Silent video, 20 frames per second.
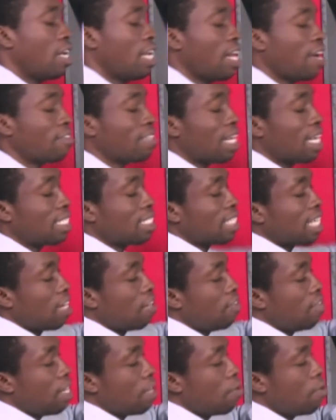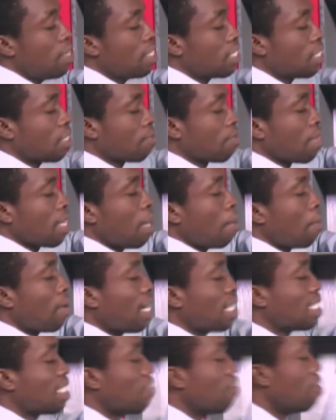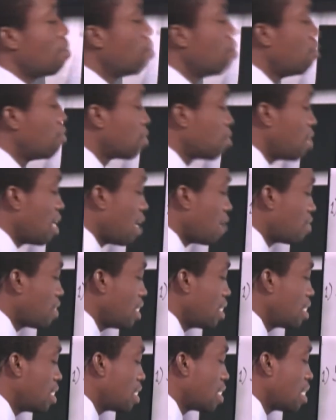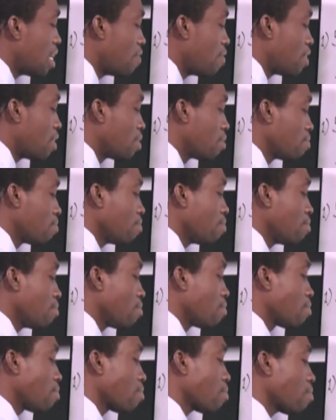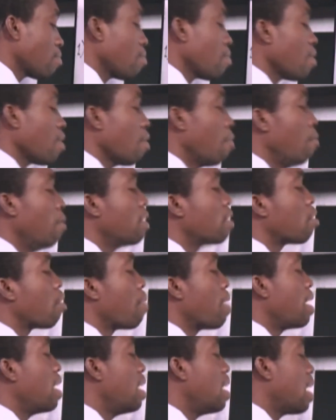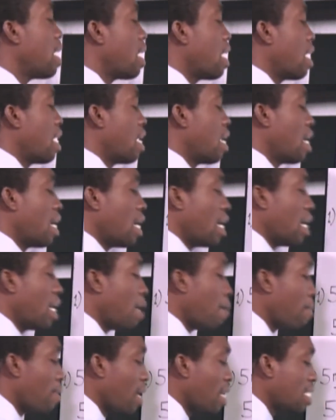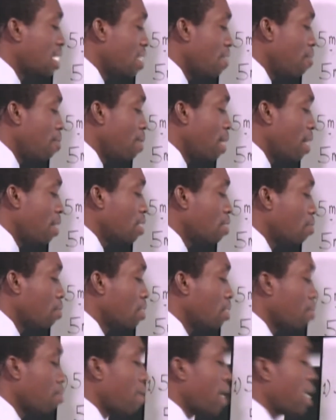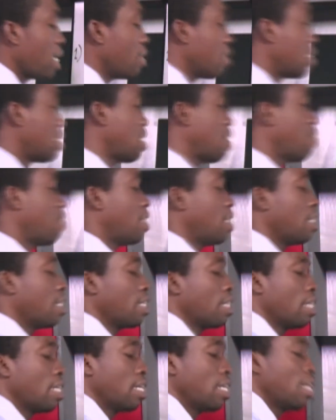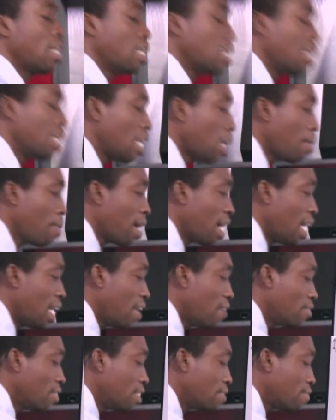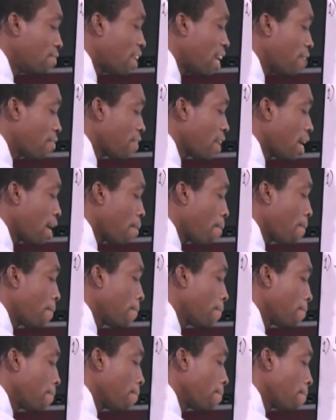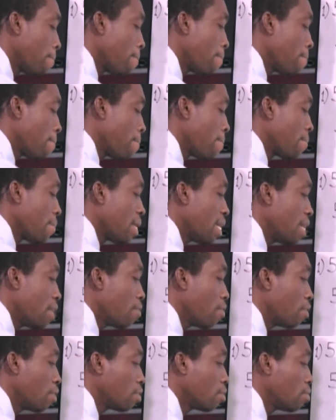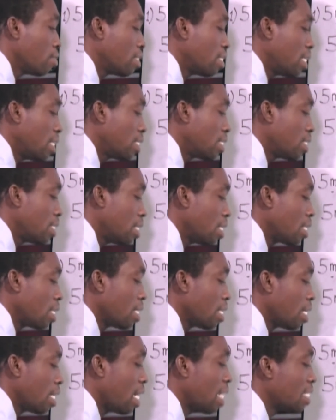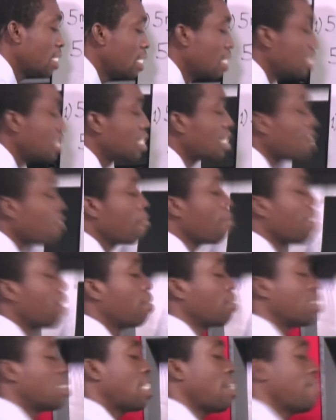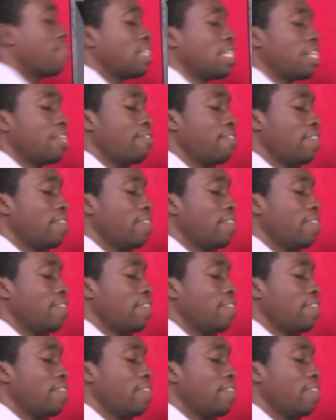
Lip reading: hand side of the equation. Plus 7 moves, so you have 67, which is already there, and then plus 7 becomes what? Minus 7. Then we are left with 5m equal to 60. That's 67 minus 7, giving